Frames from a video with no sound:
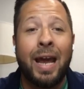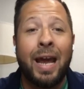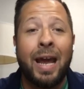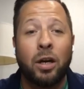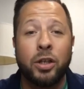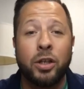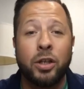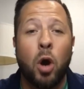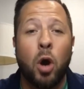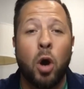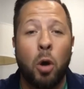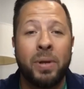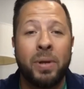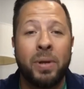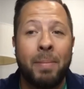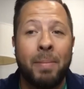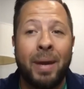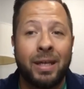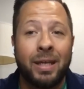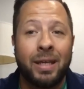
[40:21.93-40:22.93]
Hey, are you open
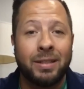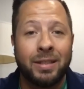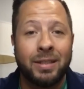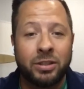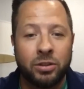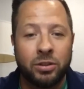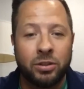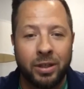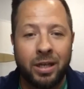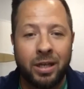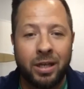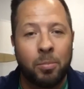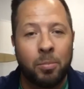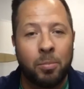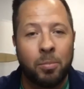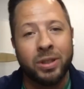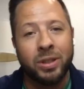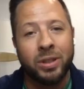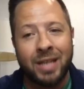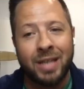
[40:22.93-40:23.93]
to making additional
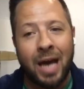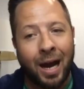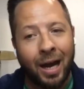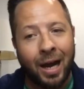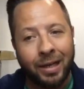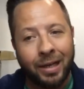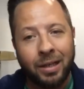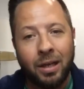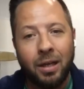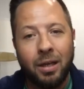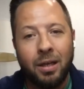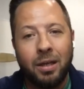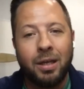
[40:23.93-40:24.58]
income on the side